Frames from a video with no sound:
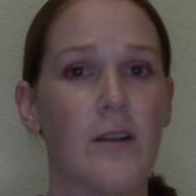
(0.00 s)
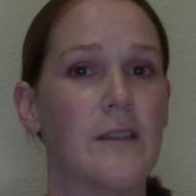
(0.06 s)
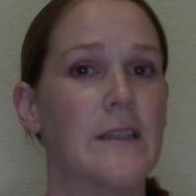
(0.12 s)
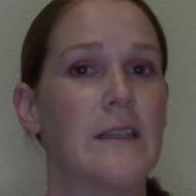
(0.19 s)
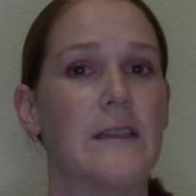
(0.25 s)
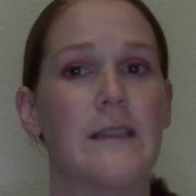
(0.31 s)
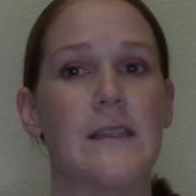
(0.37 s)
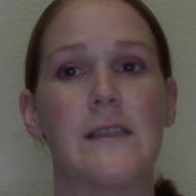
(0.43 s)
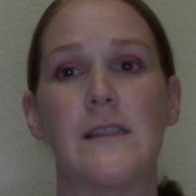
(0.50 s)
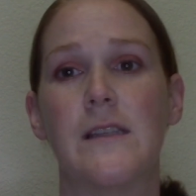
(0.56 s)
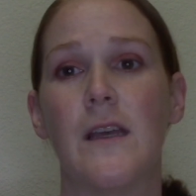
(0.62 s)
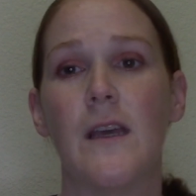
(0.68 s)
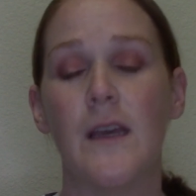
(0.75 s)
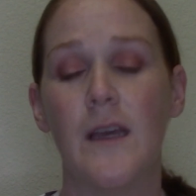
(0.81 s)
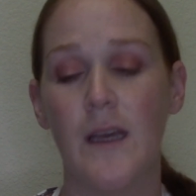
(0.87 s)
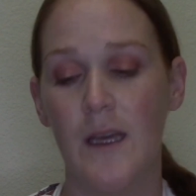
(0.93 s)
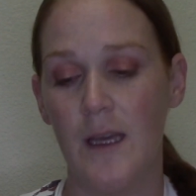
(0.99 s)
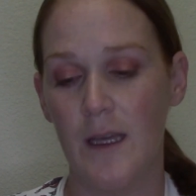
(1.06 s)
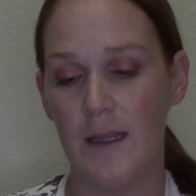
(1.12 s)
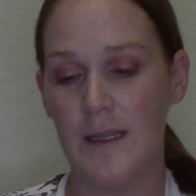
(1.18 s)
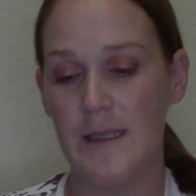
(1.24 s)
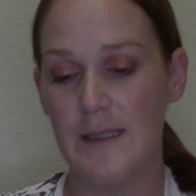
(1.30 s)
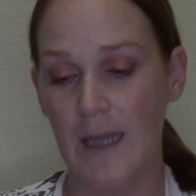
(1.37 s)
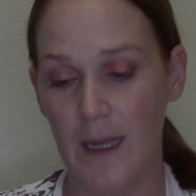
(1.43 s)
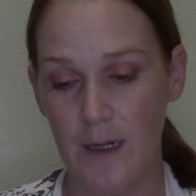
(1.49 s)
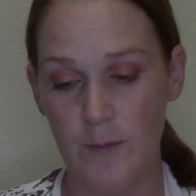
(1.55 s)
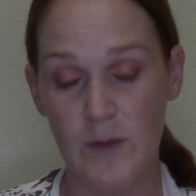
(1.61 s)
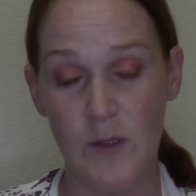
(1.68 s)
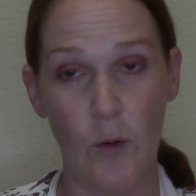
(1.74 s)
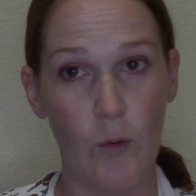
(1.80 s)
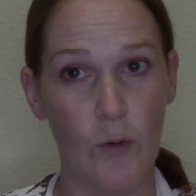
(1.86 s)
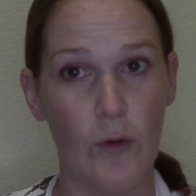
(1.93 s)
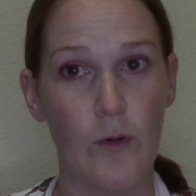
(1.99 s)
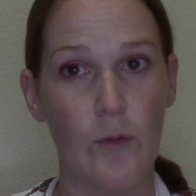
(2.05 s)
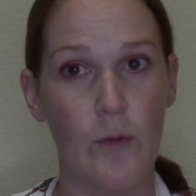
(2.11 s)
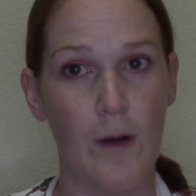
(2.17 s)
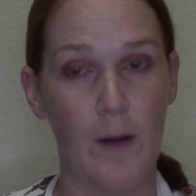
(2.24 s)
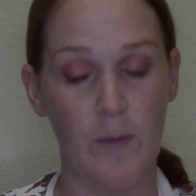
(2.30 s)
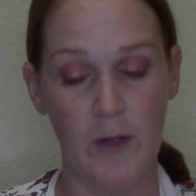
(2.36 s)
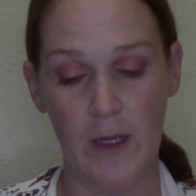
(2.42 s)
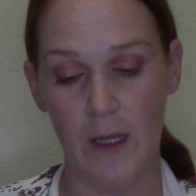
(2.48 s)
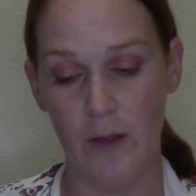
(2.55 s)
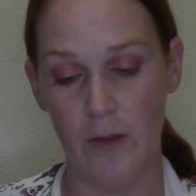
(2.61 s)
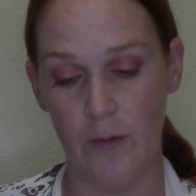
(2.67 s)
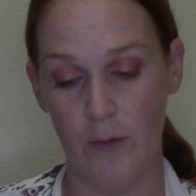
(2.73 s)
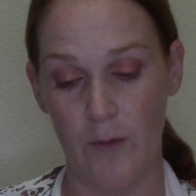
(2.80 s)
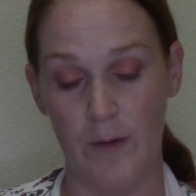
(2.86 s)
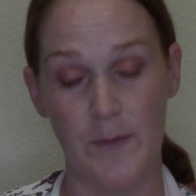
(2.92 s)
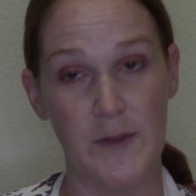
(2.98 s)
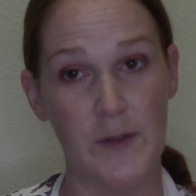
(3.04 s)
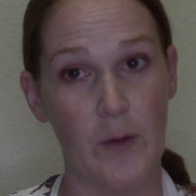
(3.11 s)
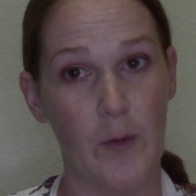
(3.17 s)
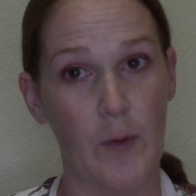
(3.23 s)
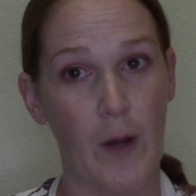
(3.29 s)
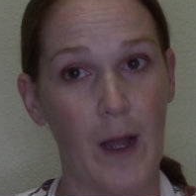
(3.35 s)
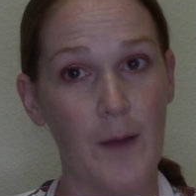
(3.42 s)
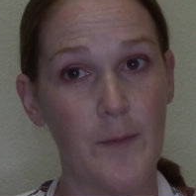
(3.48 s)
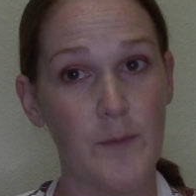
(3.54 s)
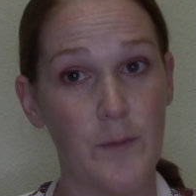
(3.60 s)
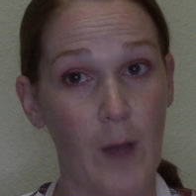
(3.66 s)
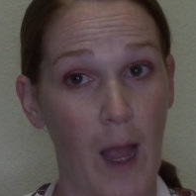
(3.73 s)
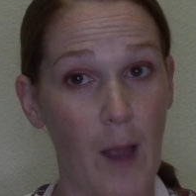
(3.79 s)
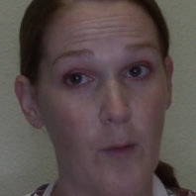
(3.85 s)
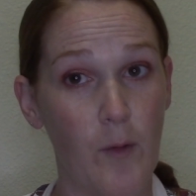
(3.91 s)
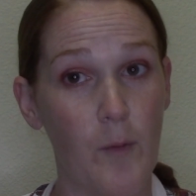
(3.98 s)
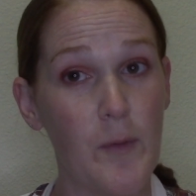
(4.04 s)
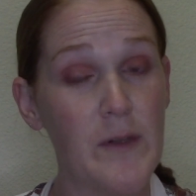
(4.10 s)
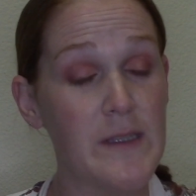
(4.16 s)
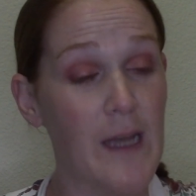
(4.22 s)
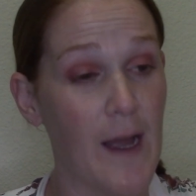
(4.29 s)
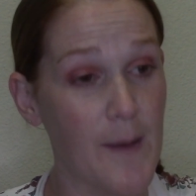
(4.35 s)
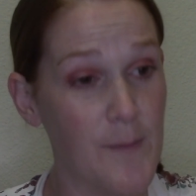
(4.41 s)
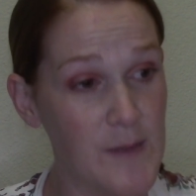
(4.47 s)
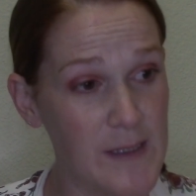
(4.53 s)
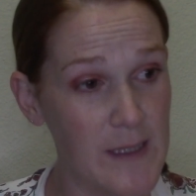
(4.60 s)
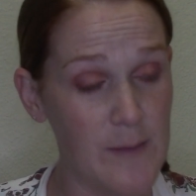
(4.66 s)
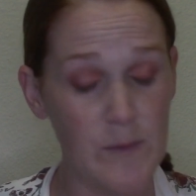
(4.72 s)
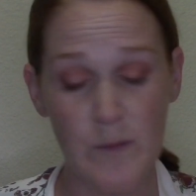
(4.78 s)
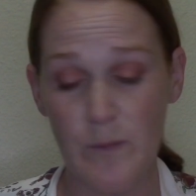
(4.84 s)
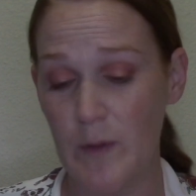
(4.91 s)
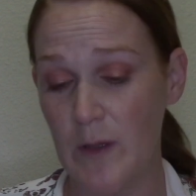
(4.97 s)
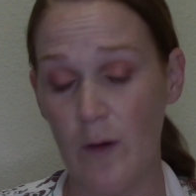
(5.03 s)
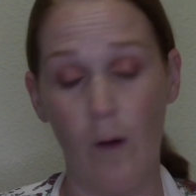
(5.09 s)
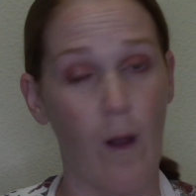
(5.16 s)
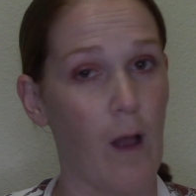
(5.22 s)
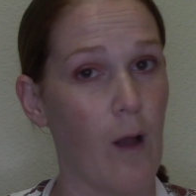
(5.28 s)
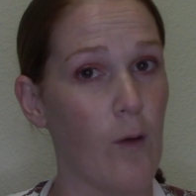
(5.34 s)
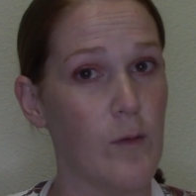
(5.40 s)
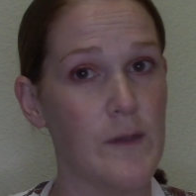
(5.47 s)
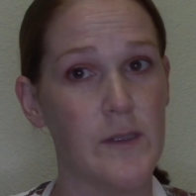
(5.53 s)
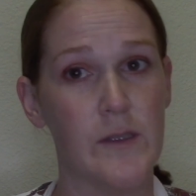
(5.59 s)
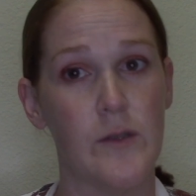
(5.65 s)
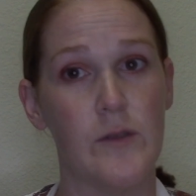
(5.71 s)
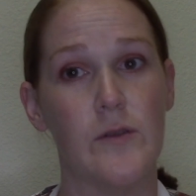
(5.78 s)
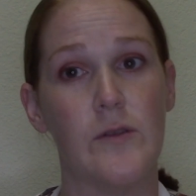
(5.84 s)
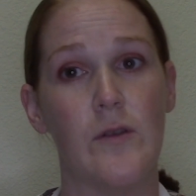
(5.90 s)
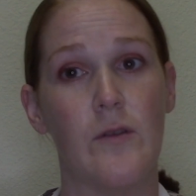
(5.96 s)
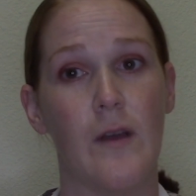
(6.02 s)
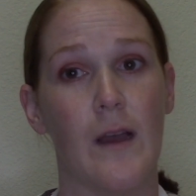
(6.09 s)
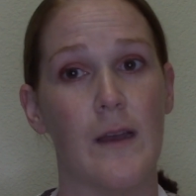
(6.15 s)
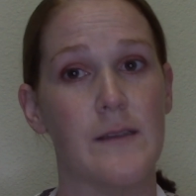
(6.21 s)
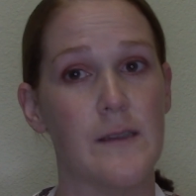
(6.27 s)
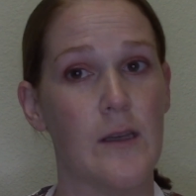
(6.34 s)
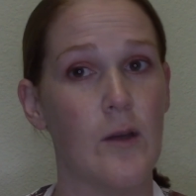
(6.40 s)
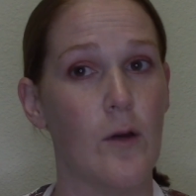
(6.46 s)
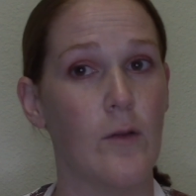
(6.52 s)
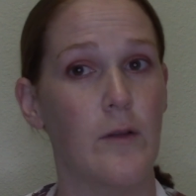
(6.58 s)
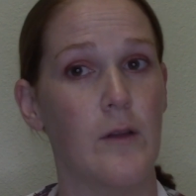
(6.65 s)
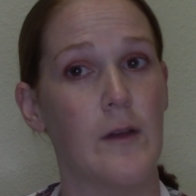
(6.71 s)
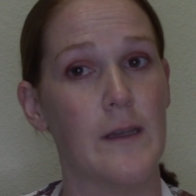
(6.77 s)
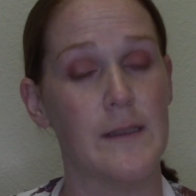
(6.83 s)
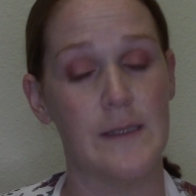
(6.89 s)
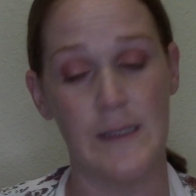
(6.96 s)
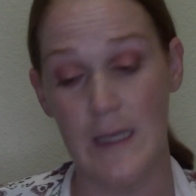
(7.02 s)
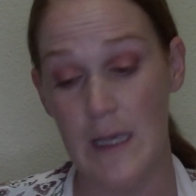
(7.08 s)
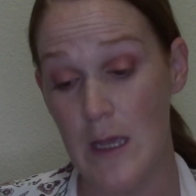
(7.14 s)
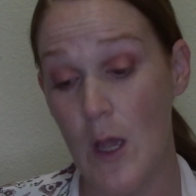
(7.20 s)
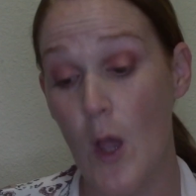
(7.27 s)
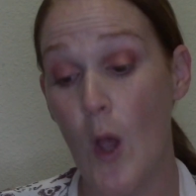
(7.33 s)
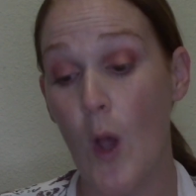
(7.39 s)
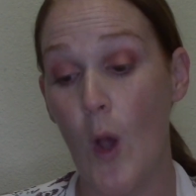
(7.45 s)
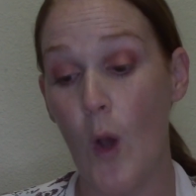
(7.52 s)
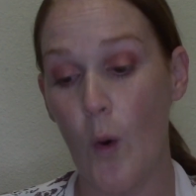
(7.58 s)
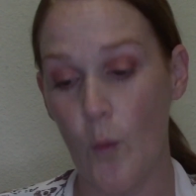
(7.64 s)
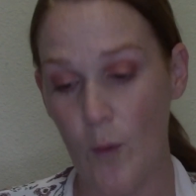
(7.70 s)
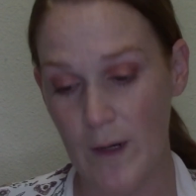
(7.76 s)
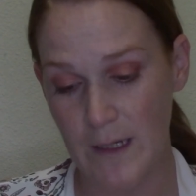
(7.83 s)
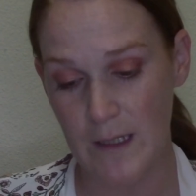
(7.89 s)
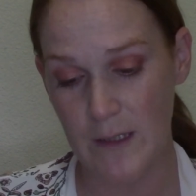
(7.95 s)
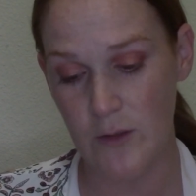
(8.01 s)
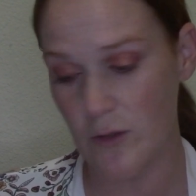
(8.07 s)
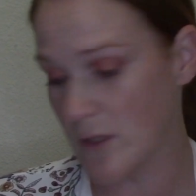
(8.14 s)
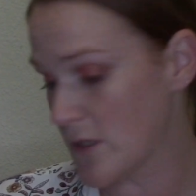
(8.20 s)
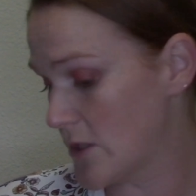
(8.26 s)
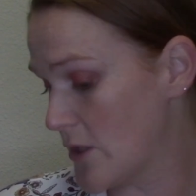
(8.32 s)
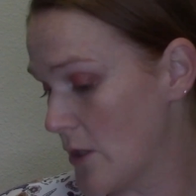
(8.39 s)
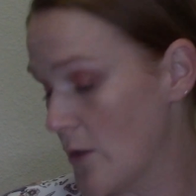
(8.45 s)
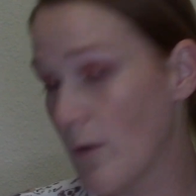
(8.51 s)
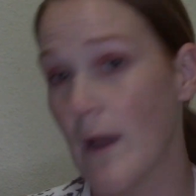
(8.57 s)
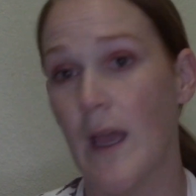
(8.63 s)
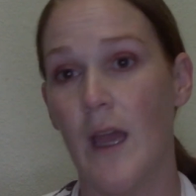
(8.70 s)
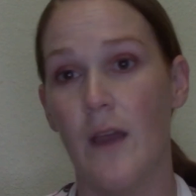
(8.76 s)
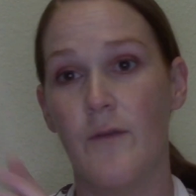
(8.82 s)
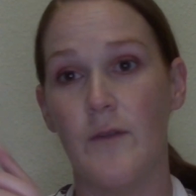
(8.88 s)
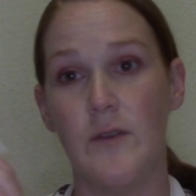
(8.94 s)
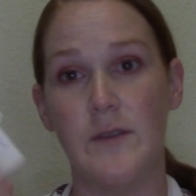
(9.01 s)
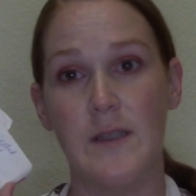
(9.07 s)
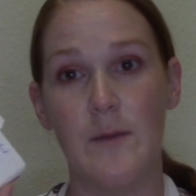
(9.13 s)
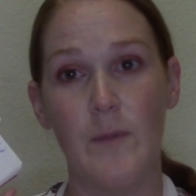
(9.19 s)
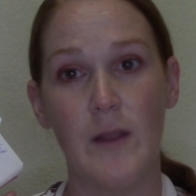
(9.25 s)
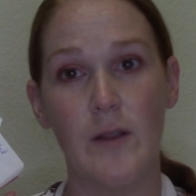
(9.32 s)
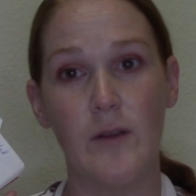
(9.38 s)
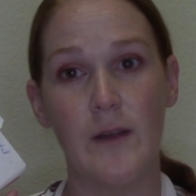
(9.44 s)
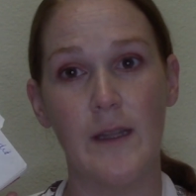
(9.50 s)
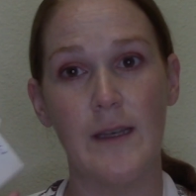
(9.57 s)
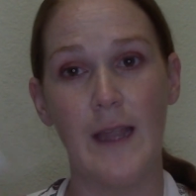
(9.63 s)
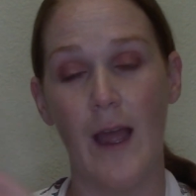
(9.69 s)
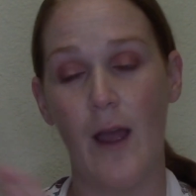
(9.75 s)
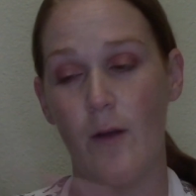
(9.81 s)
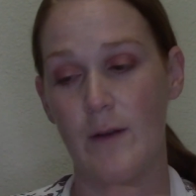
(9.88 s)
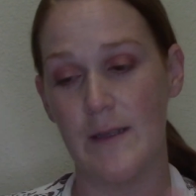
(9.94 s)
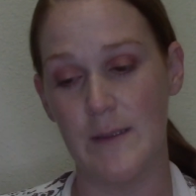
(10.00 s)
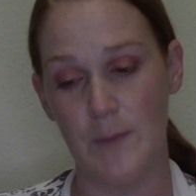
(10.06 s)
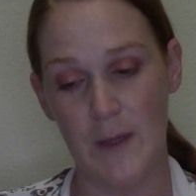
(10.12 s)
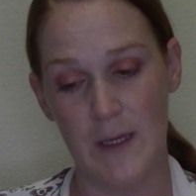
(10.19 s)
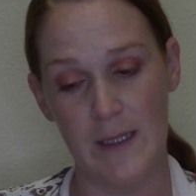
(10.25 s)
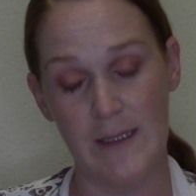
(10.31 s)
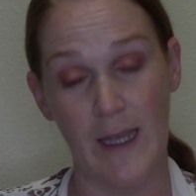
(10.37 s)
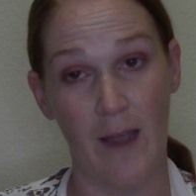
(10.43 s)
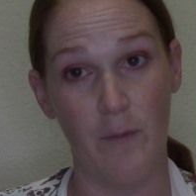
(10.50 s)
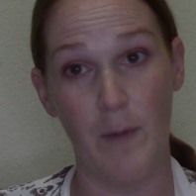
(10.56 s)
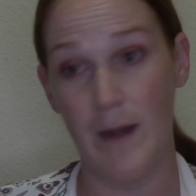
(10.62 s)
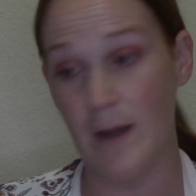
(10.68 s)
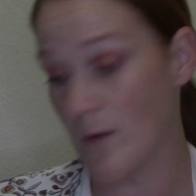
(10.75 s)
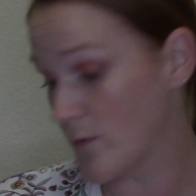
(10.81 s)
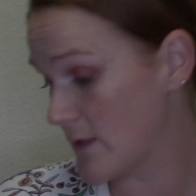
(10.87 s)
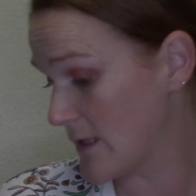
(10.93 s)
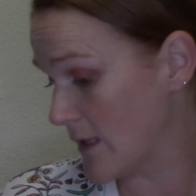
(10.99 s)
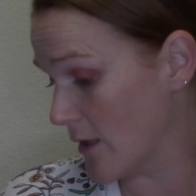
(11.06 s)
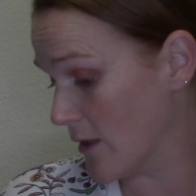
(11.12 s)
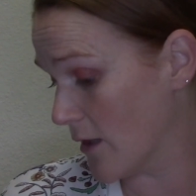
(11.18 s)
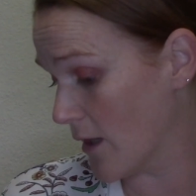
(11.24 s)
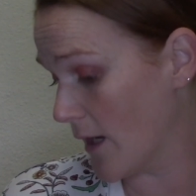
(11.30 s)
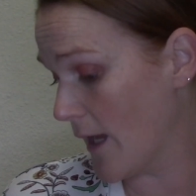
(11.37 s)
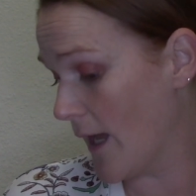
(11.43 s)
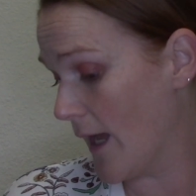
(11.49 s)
to get these items ordered when I'm looking through them. So I will put timestamps below. I always do, so you guys can go look and see what interests you. If you see me looking down, it's because I have my notes here.